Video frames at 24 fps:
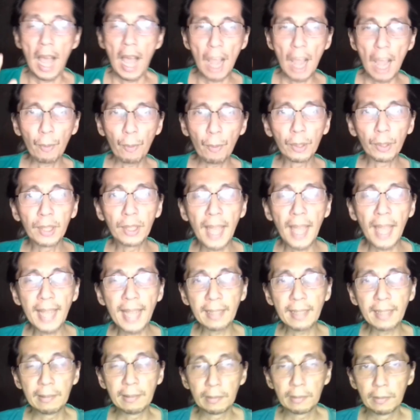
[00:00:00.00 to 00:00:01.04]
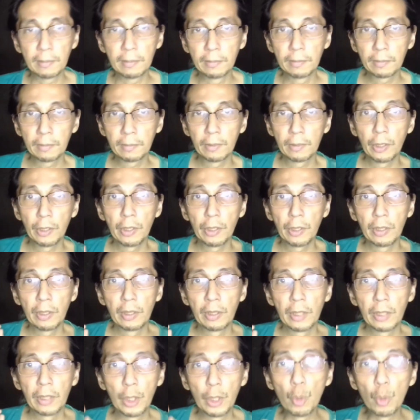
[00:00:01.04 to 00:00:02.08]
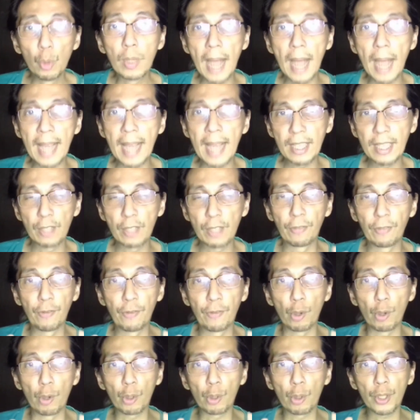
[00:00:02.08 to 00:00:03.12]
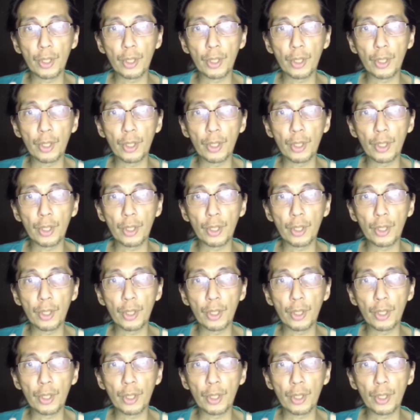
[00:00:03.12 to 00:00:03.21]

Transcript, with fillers: I would like you guys to also